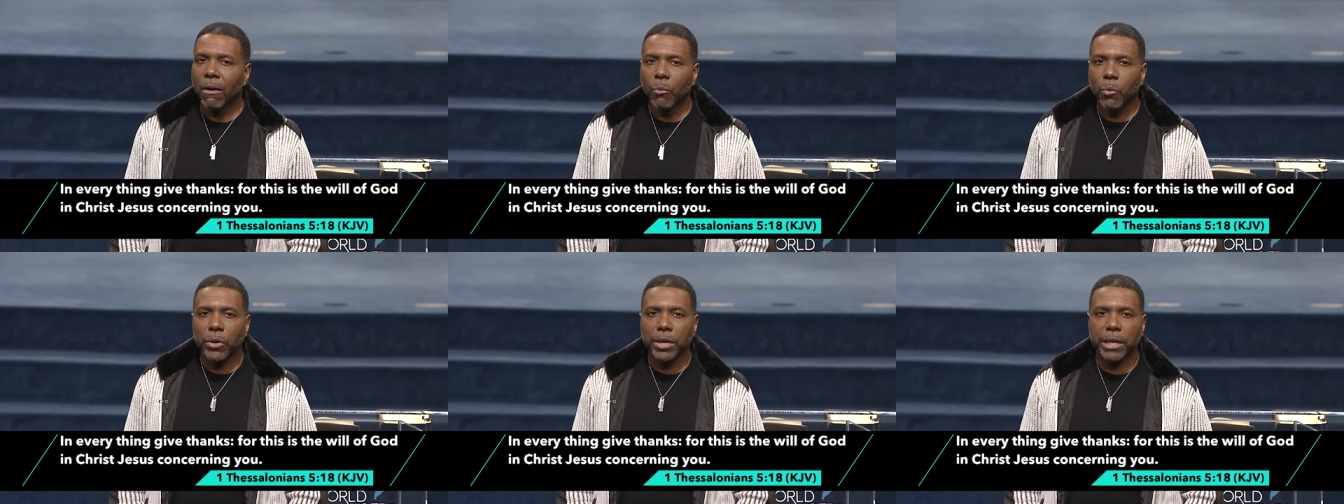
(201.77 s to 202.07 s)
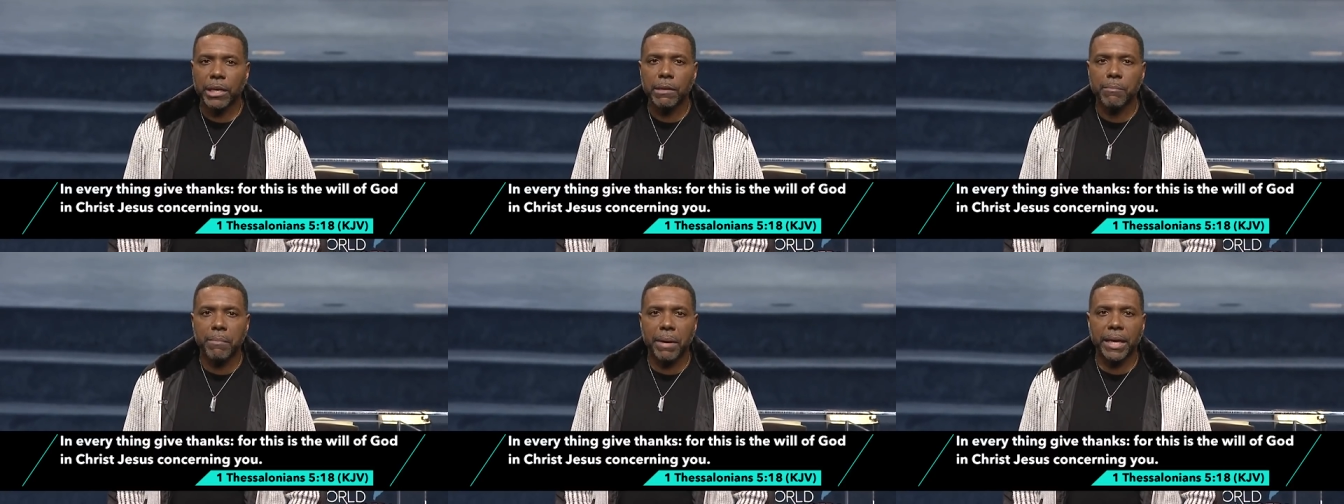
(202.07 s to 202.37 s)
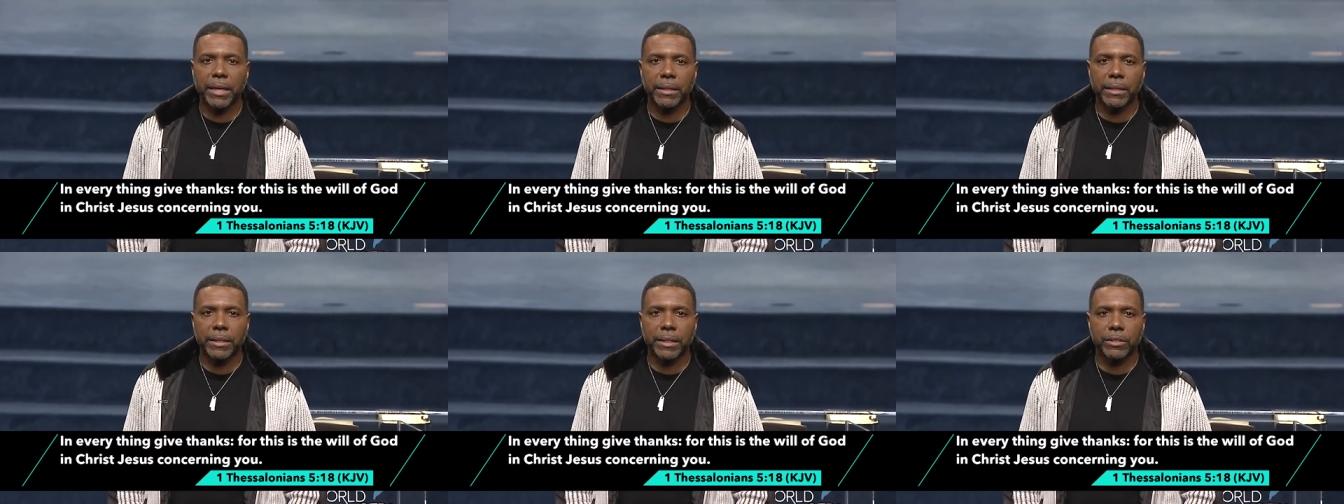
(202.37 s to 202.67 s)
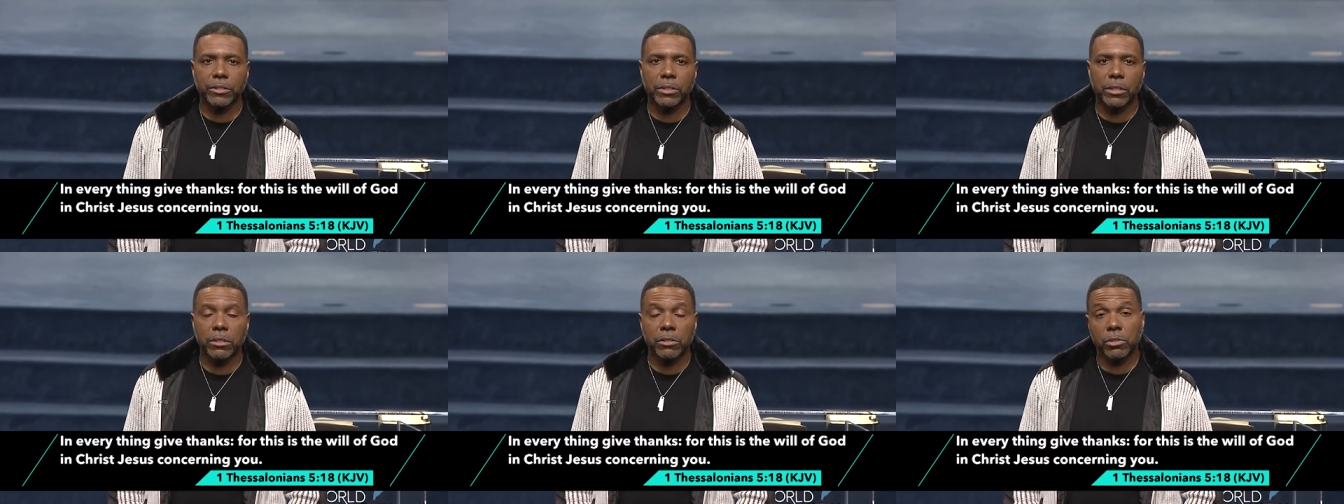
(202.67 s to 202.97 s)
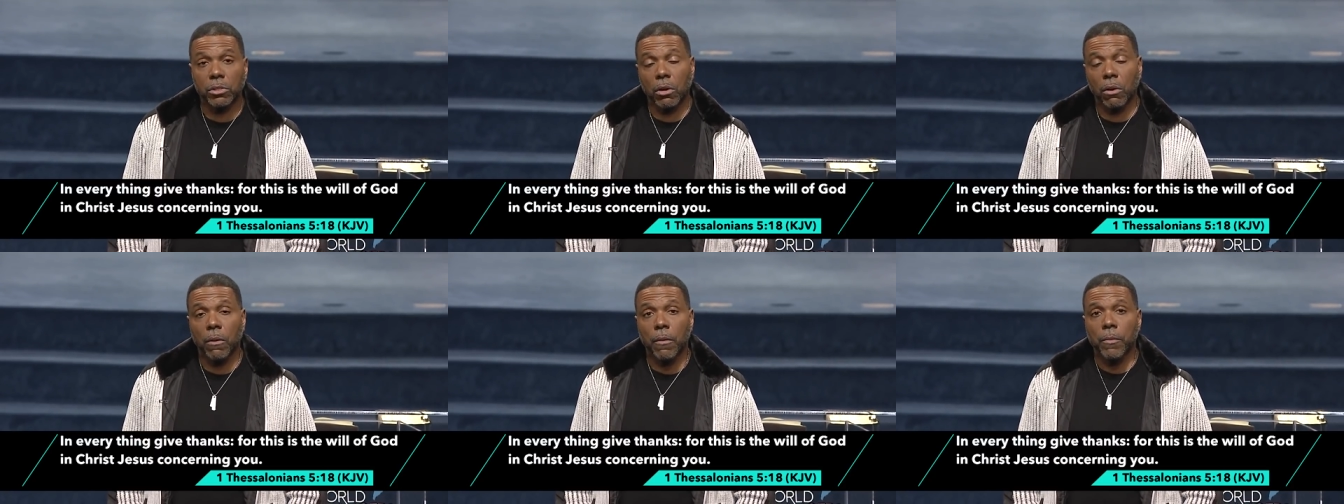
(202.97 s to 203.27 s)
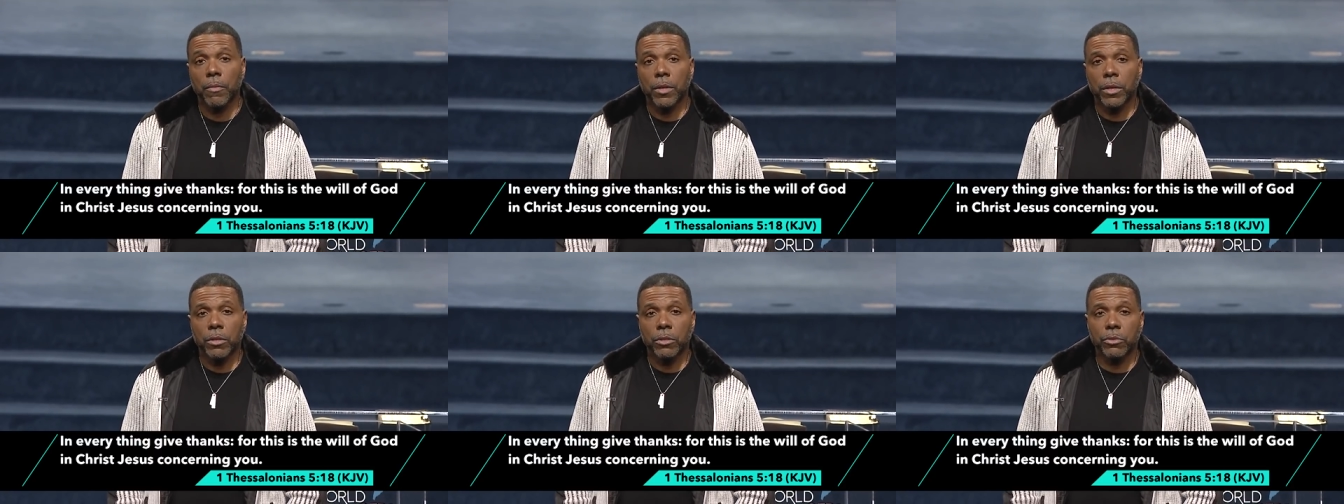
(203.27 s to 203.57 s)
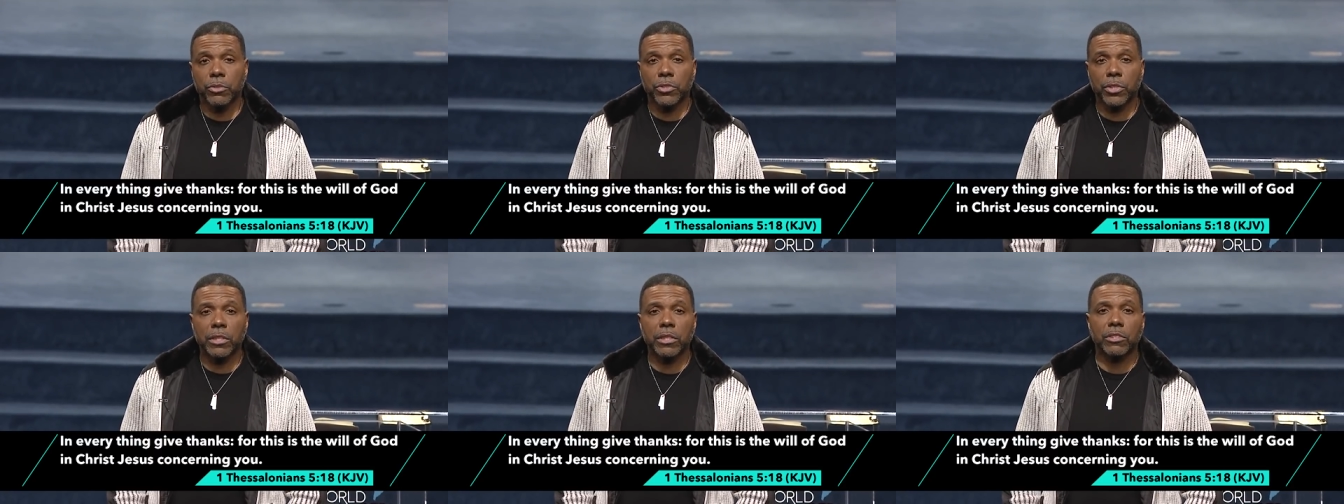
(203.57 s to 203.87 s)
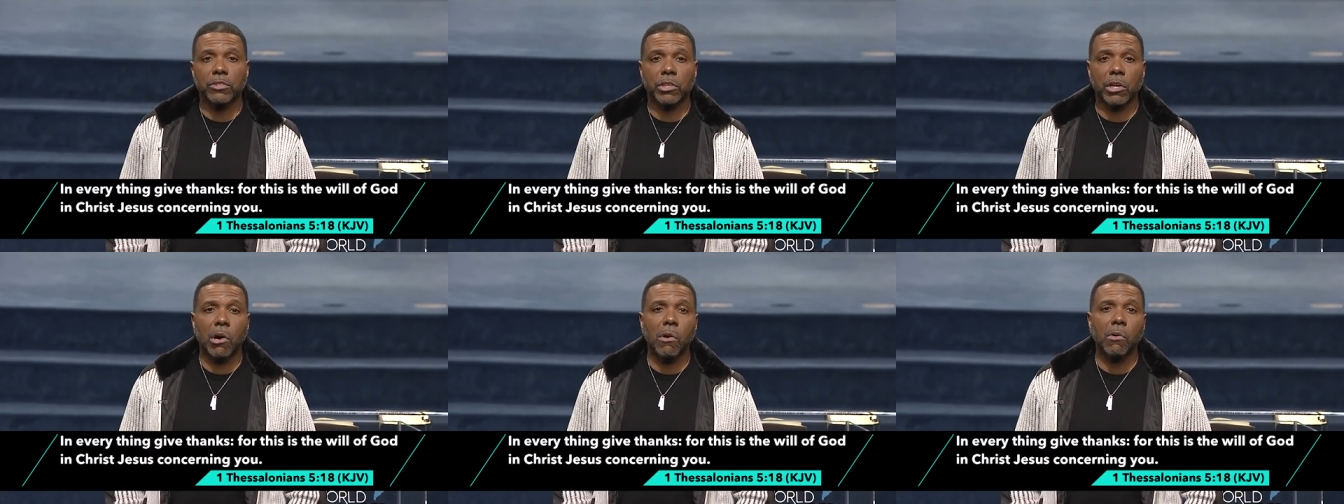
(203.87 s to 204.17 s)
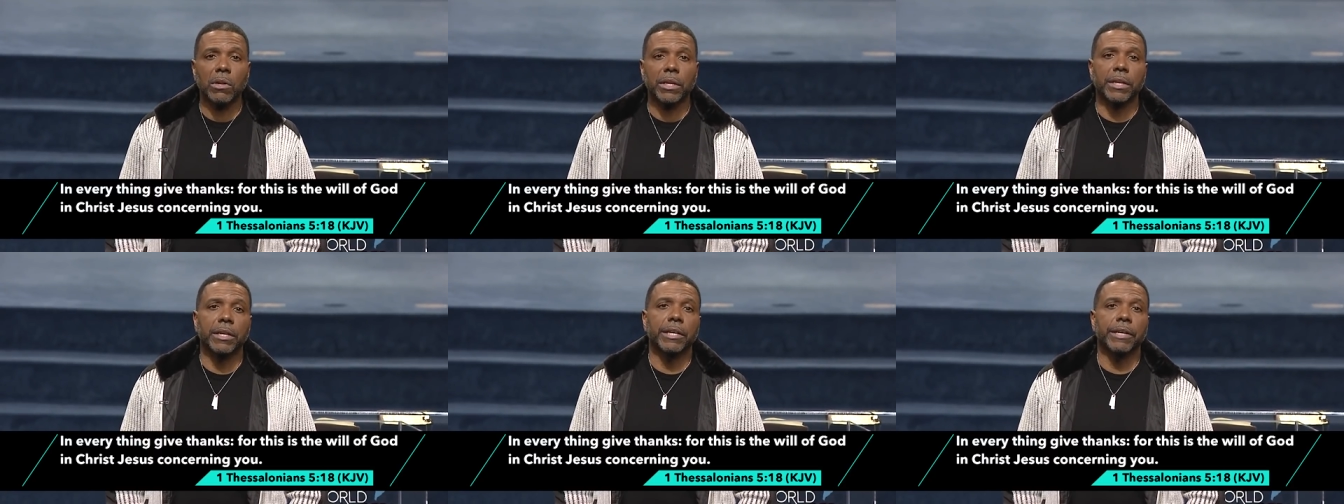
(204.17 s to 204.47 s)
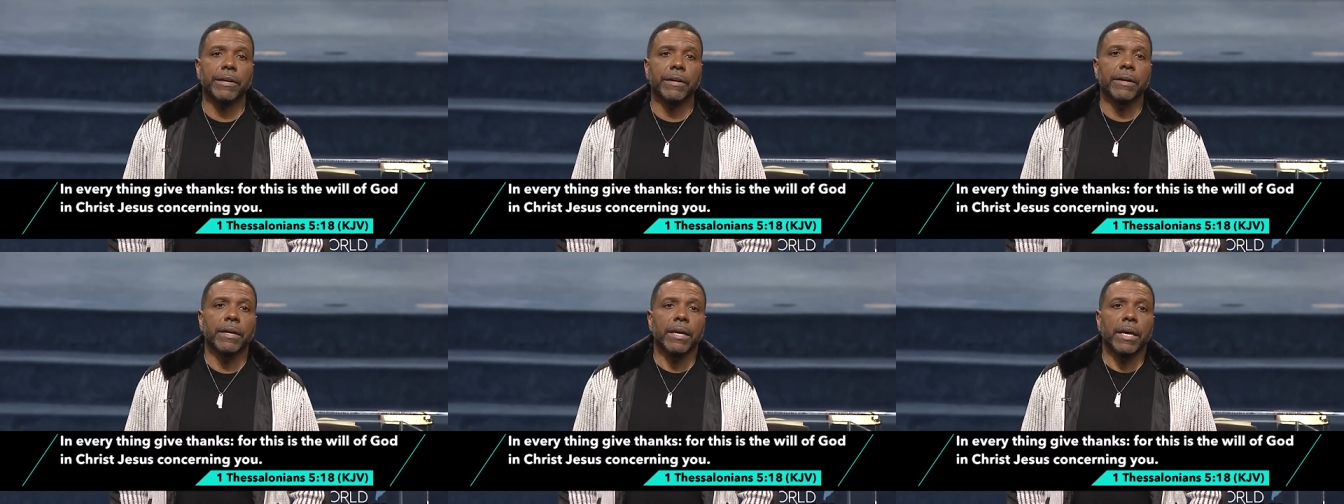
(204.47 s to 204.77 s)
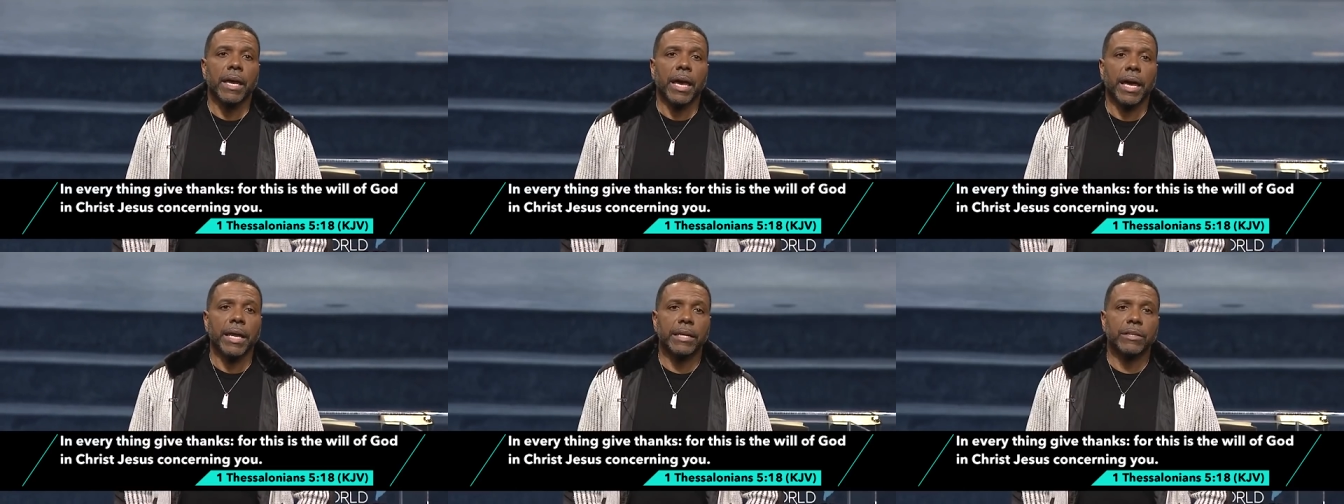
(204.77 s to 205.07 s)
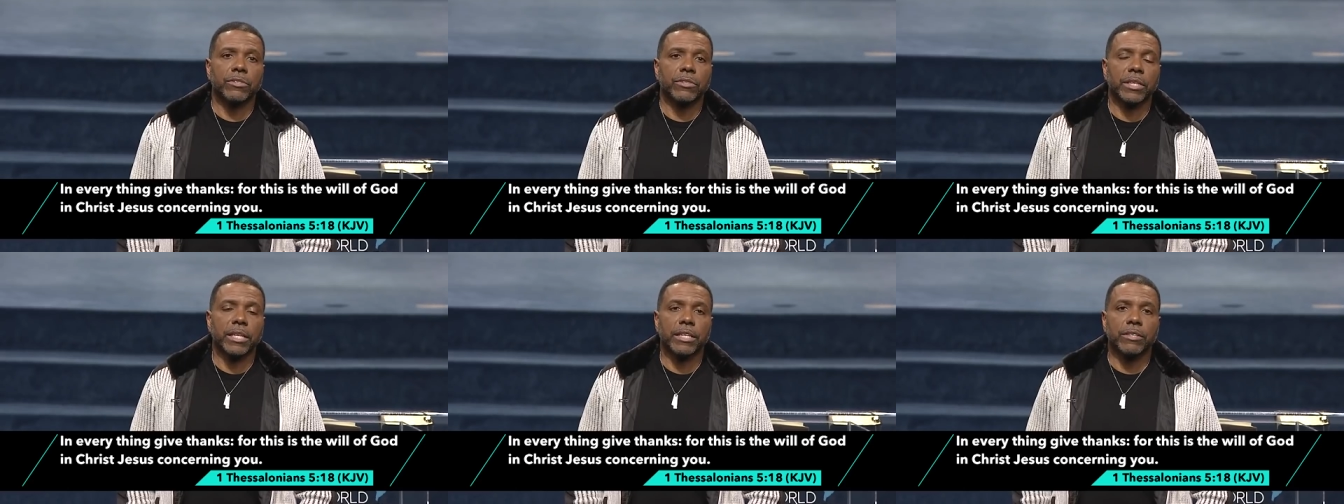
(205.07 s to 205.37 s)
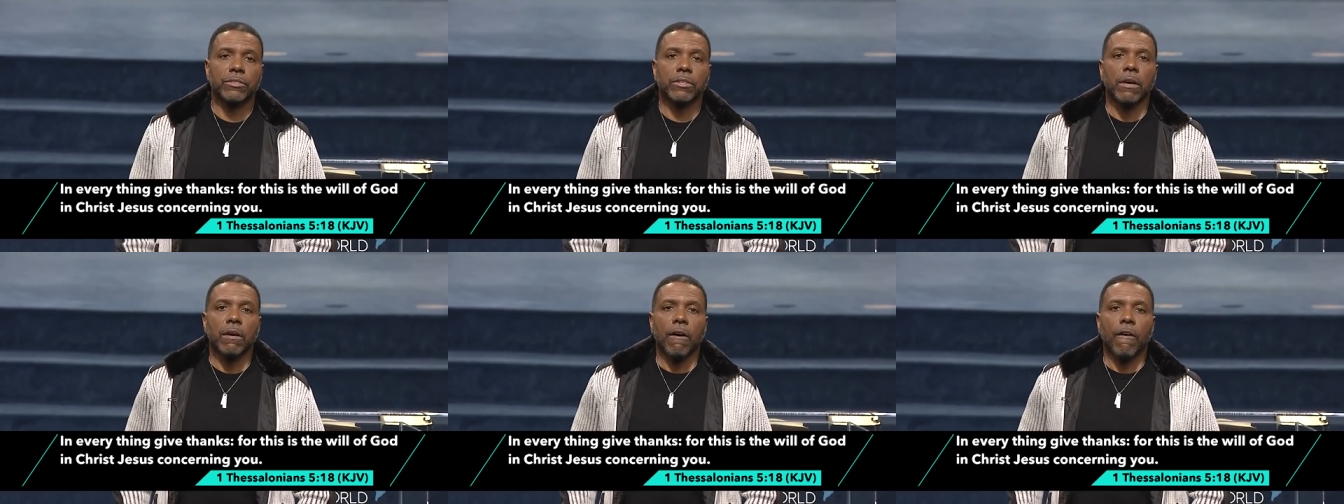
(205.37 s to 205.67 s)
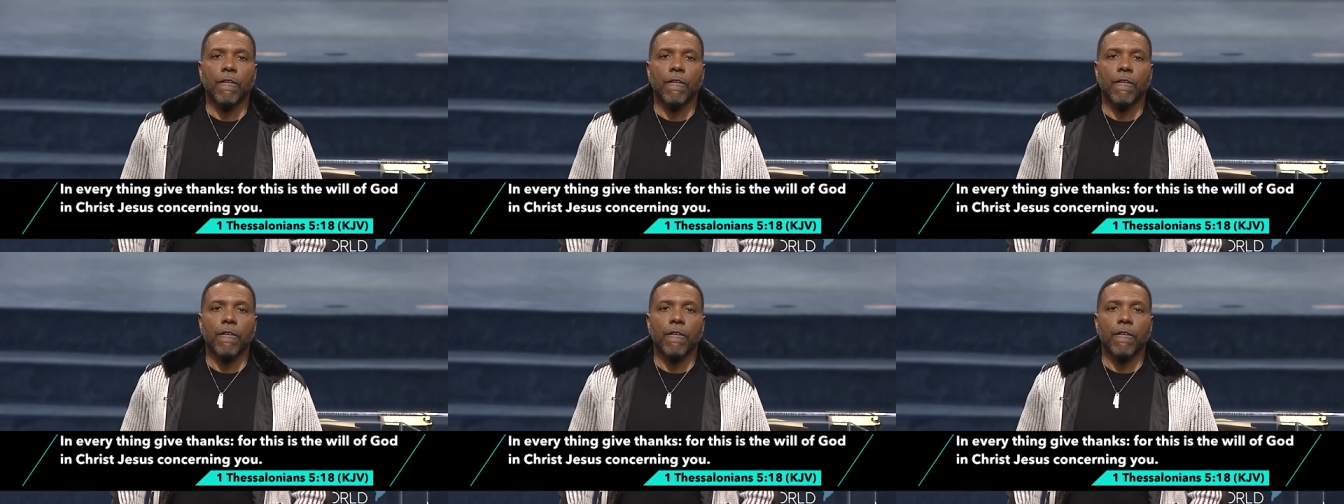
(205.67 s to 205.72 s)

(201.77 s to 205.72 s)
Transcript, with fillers: would he make this? And so you see this colon here, and he says,